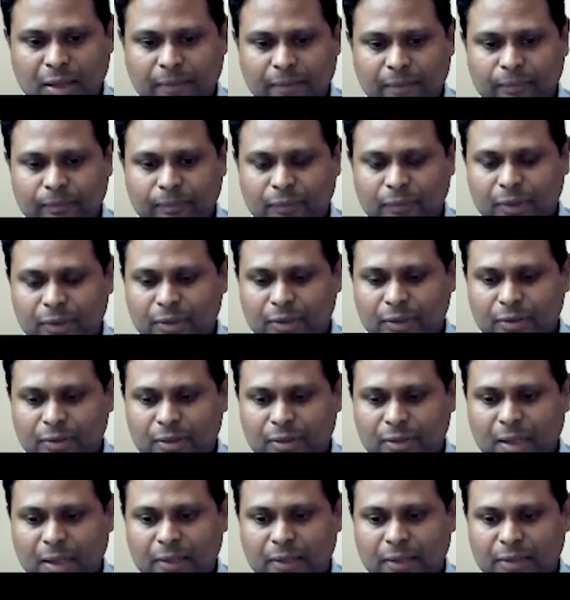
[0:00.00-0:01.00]
have
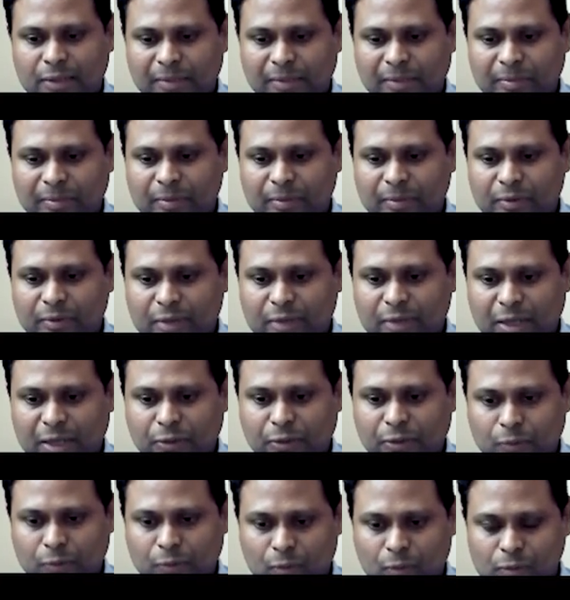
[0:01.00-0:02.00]
these acceptable
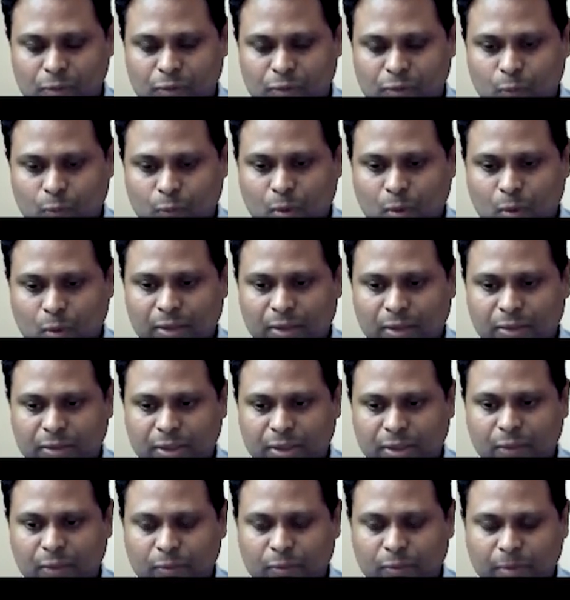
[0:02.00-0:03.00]
thresholds, so one and
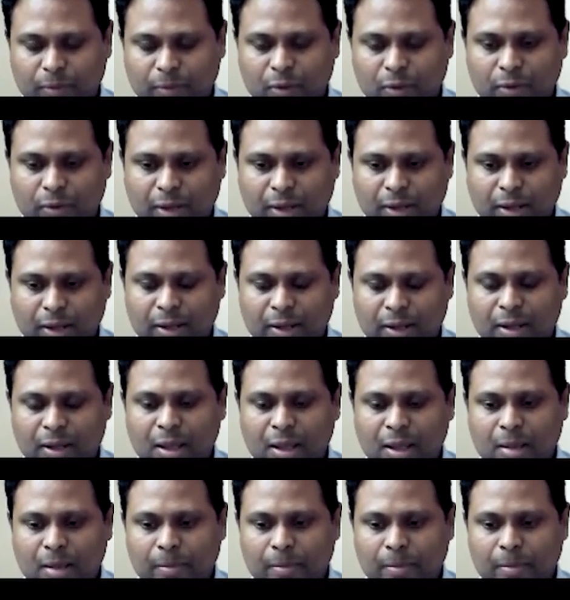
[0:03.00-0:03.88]
three would be okay,